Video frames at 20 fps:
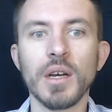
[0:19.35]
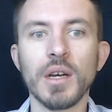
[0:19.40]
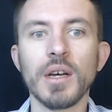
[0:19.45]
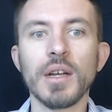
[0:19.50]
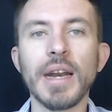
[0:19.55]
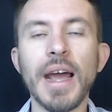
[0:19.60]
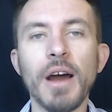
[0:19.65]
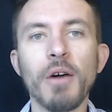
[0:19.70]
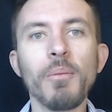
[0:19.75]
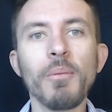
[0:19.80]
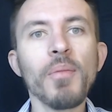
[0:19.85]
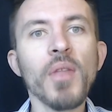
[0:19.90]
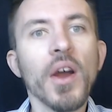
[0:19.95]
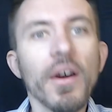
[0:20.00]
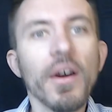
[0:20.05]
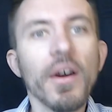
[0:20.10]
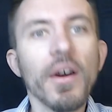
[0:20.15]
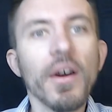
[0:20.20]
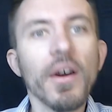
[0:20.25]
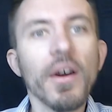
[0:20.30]
Now,
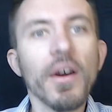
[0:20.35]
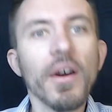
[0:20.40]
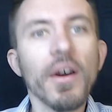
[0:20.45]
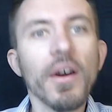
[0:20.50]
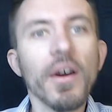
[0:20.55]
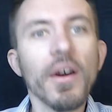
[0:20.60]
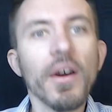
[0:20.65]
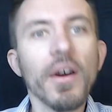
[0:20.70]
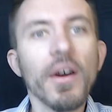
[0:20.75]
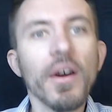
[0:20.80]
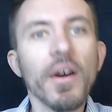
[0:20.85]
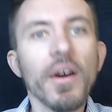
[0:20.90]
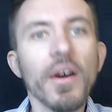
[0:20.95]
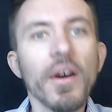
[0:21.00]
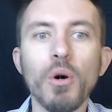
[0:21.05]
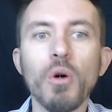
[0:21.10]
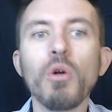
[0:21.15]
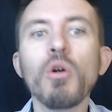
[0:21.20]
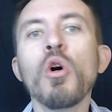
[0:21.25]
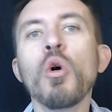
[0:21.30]
for many
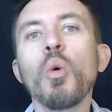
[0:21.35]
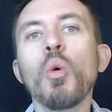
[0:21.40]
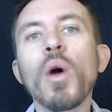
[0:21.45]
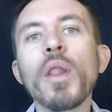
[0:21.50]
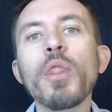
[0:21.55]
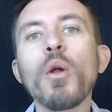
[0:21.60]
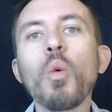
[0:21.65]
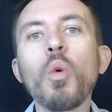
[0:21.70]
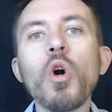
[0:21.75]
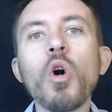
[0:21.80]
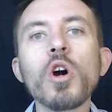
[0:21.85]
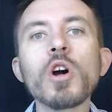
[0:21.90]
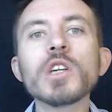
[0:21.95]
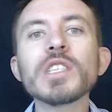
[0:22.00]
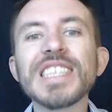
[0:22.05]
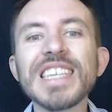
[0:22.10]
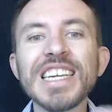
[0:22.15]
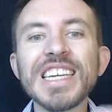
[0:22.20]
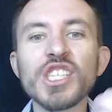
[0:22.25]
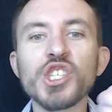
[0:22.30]
people, when the
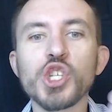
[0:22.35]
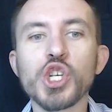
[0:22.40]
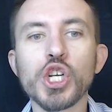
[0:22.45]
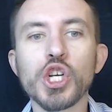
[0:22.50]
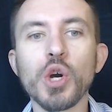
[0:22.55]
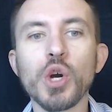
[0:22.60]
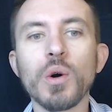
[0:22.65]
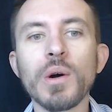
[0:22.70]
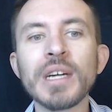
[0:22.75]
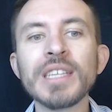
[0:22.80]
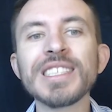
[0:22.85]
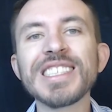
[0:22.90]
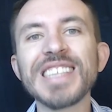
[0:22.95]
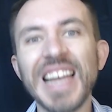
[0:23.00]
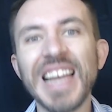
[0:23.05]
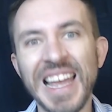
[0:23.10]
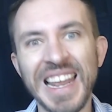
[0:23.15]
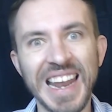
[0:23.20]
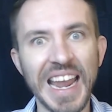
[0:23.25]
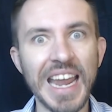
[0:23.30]
words insurance
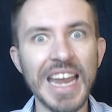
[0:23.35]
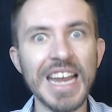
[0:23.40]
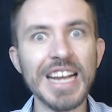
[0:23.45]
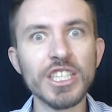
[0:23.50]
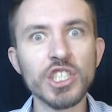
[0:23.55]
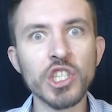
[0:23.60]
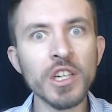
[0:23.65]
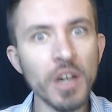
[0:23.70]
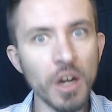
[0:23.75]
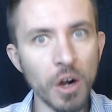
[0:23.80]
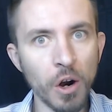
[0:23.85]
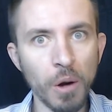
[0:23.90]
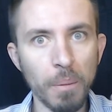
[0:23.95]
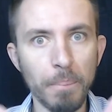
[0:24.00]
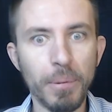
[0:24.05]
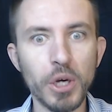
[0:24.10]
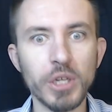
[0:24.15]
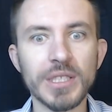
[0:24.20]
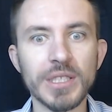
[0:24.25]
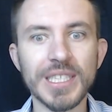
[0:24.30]
and agent are
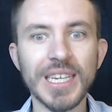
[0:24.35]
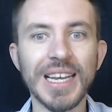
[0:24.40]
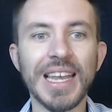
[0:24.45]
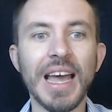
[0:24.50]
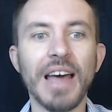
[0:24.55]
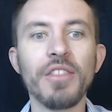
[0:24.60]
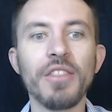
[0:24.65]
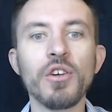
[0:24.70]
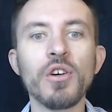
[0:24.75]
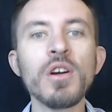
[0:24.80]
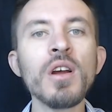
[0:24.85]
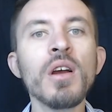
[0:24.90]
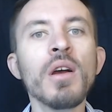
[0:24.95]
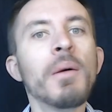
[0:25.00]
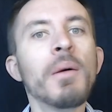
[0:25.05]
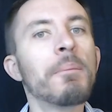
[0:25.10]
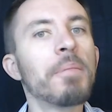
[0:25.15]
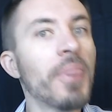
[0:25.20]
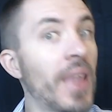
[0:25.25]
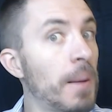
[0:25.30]
put together,
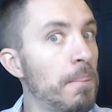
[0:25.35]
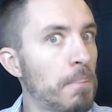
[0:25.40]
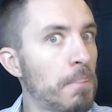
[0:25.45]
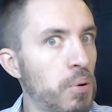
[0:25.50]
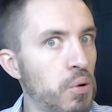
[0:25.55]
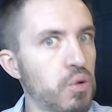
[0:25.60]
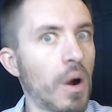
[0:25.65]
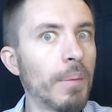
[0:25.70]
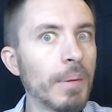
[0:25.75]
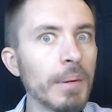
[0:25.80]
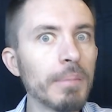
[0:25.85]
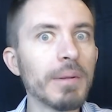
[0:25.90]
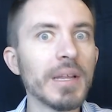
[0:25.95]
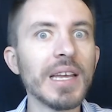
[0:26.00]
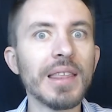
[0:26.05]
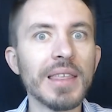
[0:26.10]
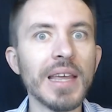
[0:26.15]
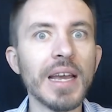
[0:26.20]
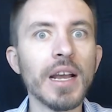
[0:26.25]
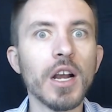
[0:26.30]
they probably
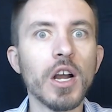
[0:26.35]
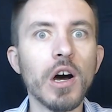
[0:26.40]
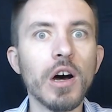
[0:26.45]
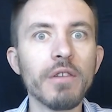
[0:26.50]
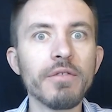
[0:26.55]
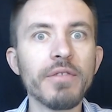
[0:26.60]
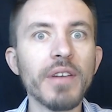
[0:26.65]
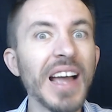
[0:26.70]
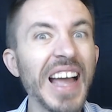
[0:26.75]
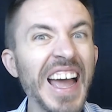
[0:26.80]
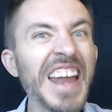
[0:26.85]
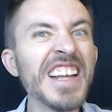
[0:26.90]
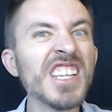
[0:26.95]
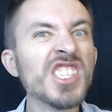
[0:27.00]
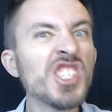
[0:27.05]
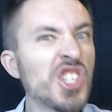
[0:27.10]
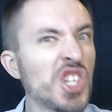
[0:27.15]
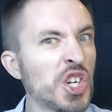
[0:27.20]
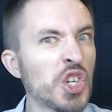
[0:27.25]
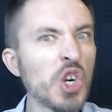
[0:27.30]
think of an
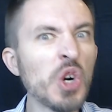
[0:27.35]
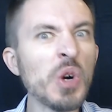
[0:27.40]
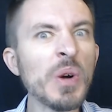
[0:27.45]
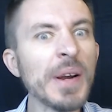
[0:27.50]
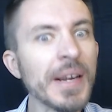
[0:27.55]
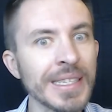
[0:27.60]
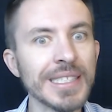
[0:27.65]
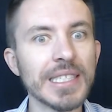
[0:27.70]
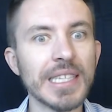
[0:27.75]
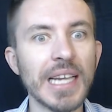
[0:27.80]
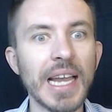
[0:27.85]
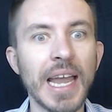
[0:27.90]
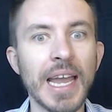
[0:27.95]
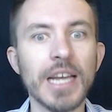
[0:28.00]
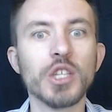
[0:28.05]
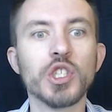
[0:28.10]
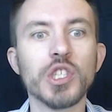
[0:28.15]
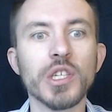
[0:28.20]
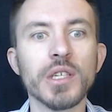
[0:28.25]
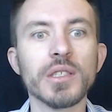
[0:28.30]
insurance
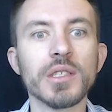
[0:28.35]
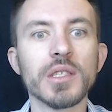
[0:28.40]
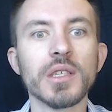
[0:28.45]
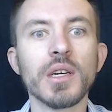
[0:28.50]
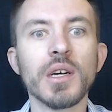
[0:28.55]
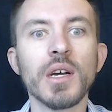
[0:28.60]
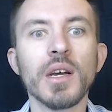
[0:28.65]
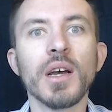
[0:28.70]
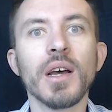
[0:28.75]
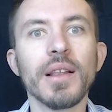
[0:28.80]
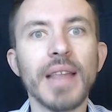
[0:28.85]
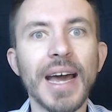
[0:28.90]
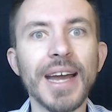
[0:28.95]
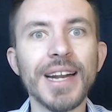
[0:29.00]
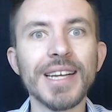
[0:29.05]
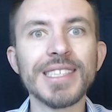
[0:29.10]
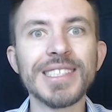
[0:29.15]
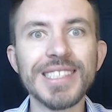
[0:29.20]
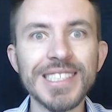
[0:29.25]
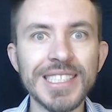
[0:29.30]
agent. That
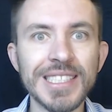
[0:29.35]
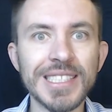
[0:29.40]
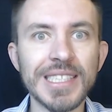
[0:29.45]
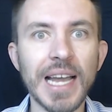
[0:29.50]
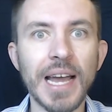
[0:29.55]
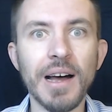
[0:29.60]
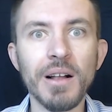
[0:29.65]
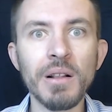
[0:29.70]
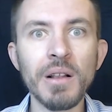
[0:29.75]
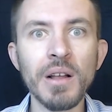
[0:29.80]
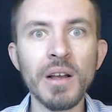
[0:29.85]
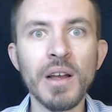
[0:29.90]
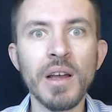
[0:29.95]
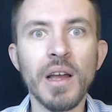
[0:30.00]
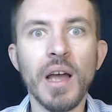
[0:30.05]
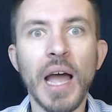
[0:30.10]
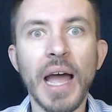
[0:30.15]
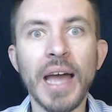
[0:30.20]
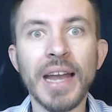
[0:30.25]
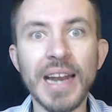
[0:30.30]
is to sell,
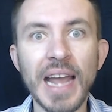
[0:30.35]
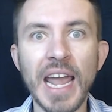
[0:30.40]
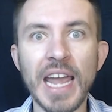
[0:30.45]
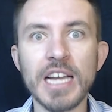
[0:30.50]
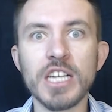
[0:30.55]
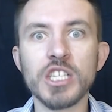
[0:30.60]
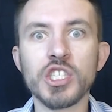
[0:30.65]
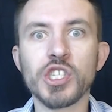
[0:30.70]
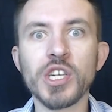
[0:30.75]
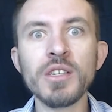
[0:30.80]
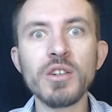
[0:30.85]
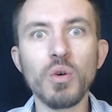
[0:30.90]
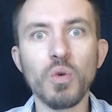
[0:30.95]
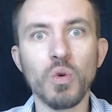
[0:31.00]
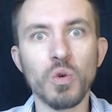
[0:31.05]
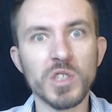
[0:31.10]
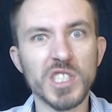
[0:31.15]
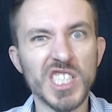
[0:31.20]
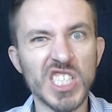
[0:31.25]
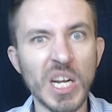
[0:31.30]
an agent or
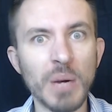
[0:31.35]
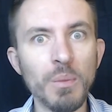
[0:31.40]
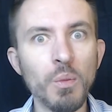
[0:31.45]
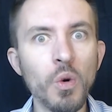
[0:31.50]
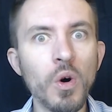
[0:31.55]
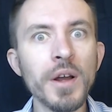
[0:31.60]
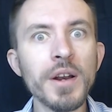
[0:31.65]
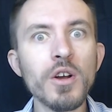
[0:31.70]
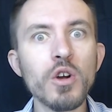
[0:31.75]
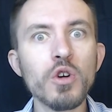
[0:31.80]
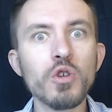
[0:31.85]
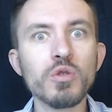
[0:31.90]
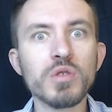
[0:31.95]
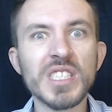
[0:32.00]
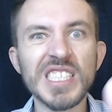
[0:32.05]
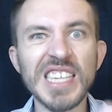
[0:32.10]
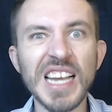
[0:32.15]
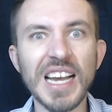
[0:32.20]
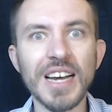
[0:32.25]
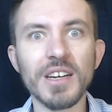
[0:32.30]
someone who
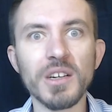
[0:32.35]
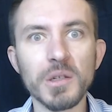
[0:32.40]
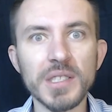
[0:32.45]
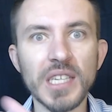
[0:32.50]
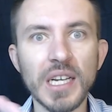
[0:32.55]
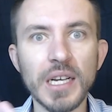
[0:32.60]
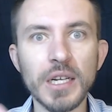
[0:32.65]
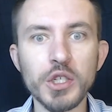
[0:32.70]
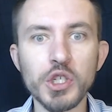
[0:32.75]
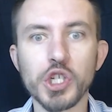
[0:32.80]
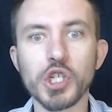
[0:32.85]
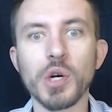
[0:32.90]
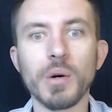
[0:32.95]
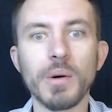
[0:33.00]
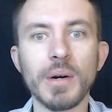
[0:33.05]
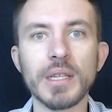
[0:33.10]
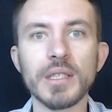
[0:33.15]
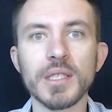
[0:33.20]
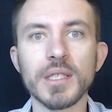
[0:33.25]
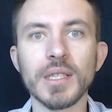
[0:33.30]
sells
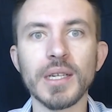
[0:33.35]
insurance.